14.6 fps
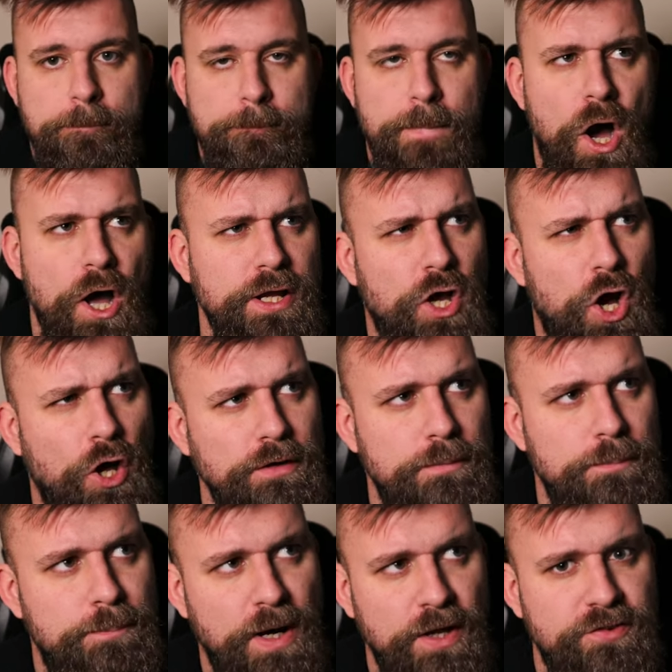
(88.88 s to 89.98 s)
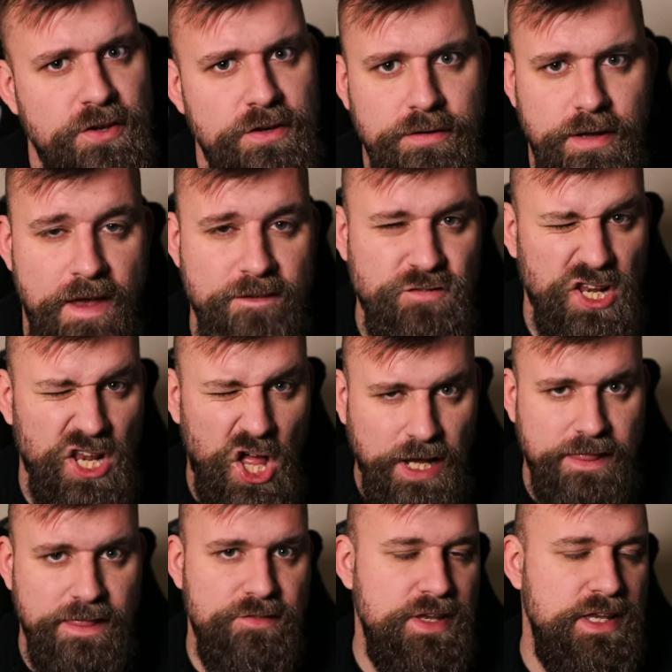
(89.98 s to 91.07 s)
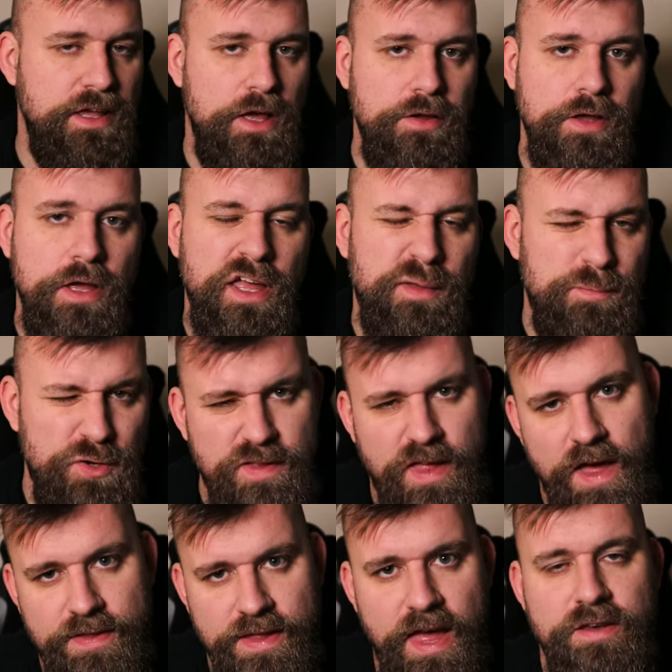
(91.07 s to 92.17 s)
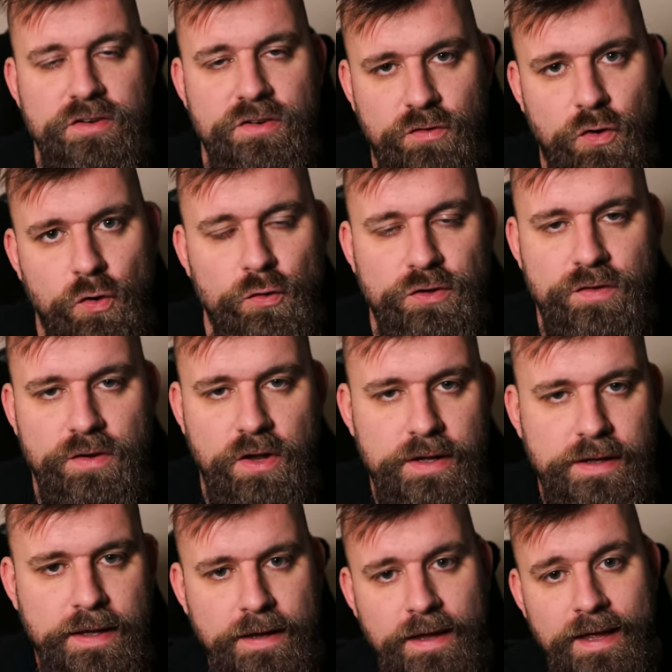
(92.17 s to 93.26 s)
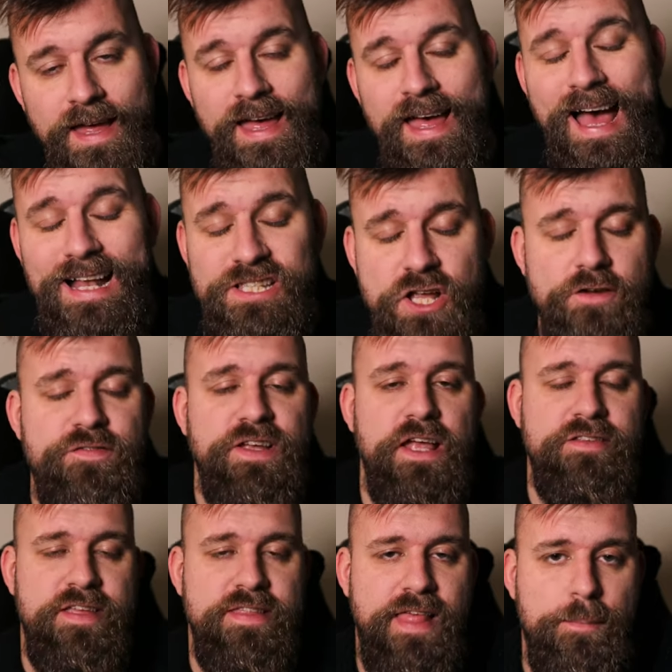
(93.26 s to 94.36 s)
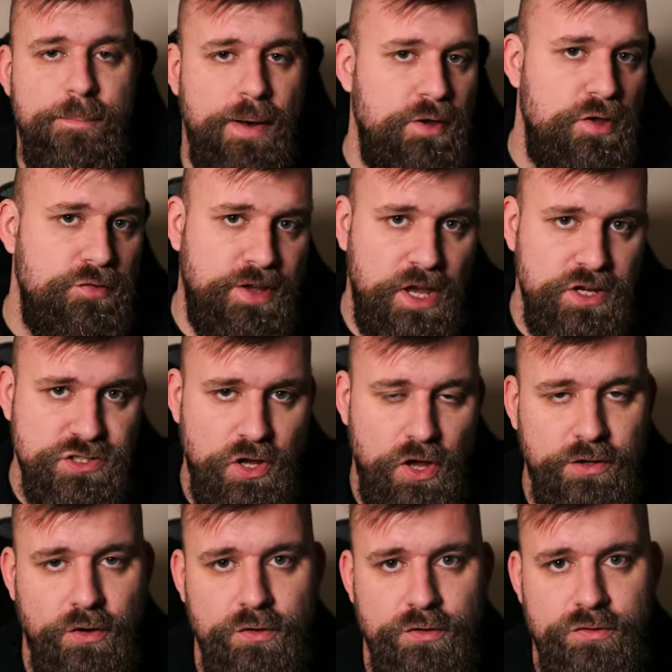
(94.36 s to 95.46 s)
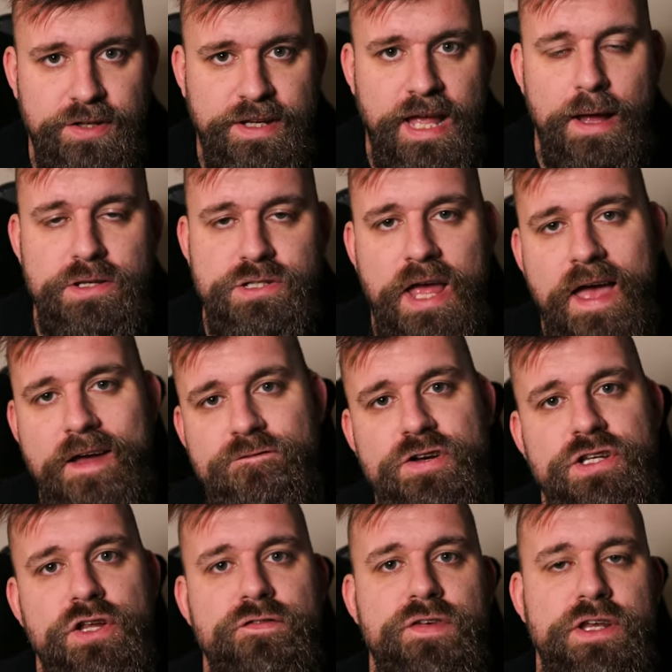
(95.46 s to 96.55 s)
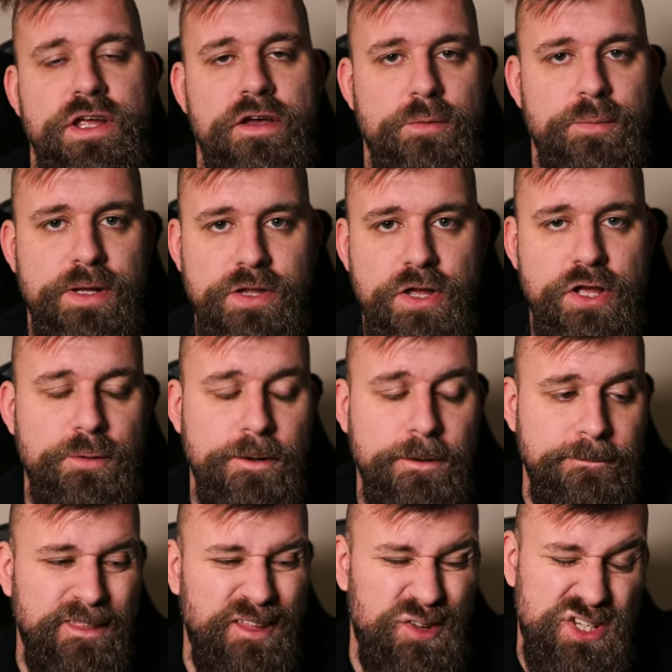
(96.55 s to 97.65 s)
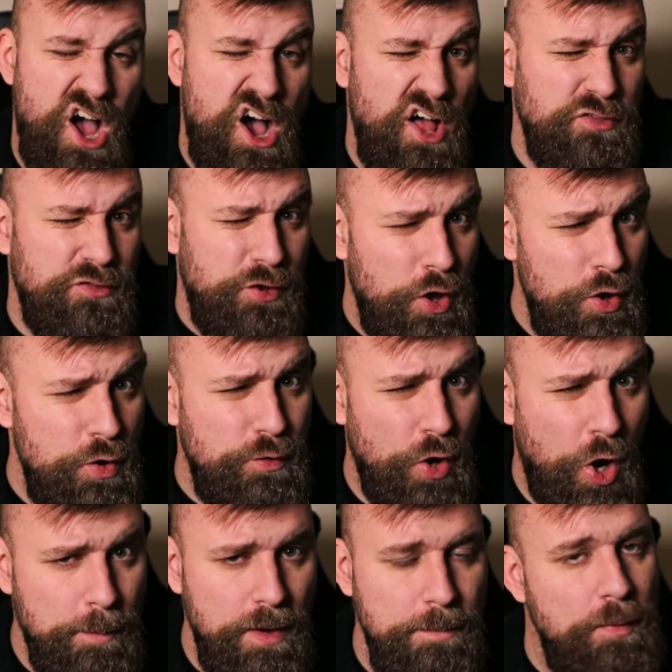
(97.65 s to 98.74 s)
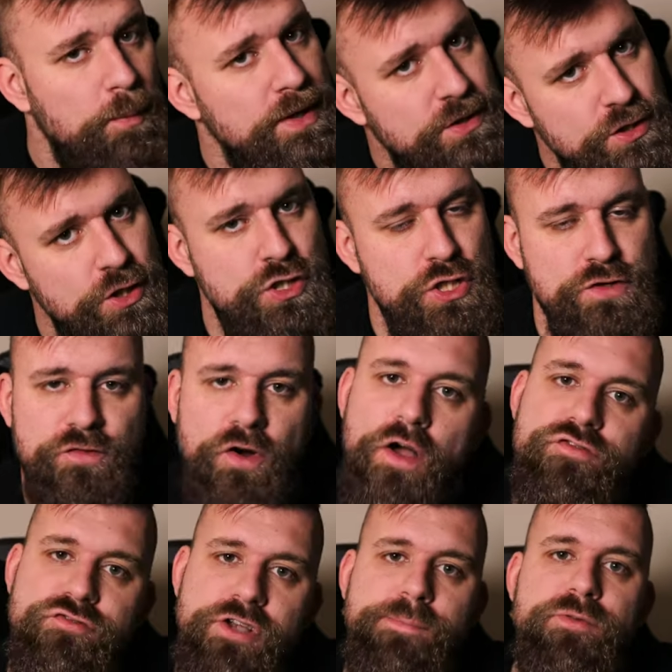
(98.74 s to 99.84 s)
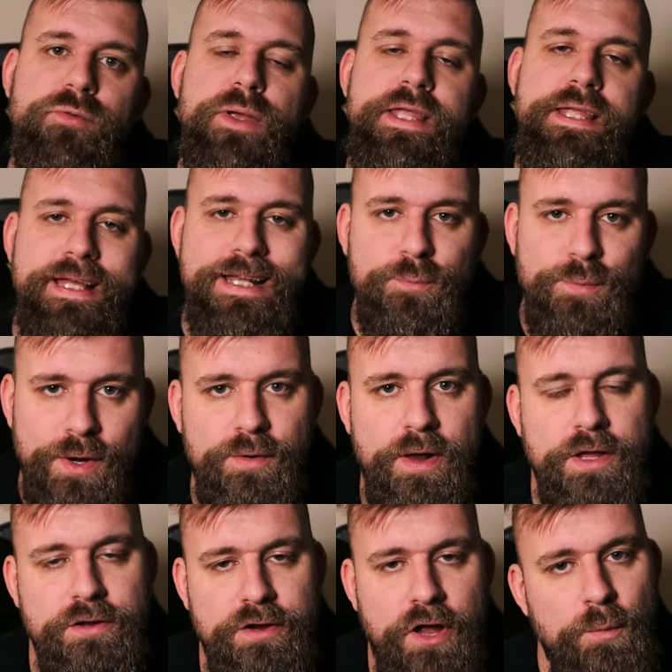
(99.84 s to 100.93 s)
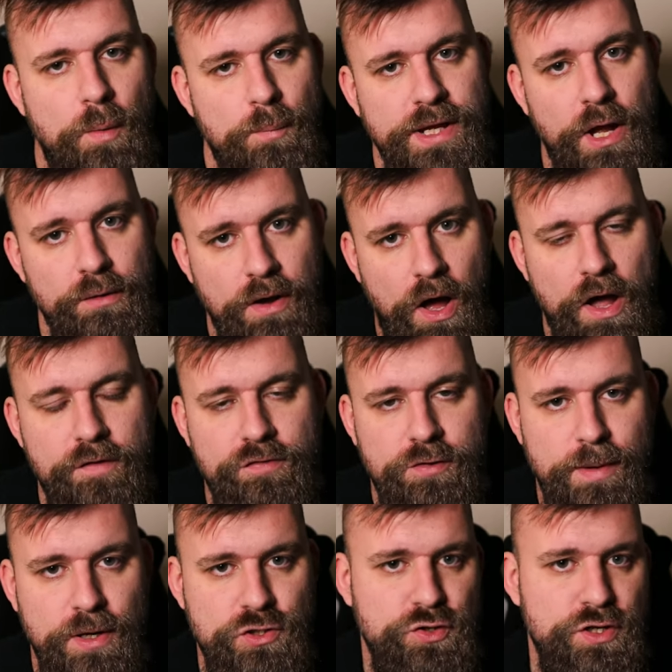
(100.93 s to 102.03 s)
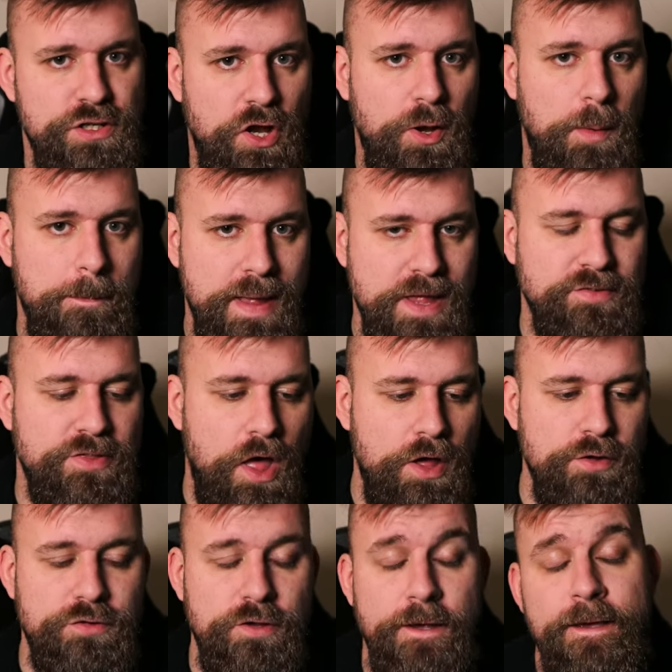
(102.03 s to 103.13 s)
icon button if you like the video. Do that at the end, of course, if you like it. And don't forget to hit that bell notification icon to capture every new video that we do, which aren't too common, but we do five streams a week, and it will let you know when we go live, so make sure you don't miss those.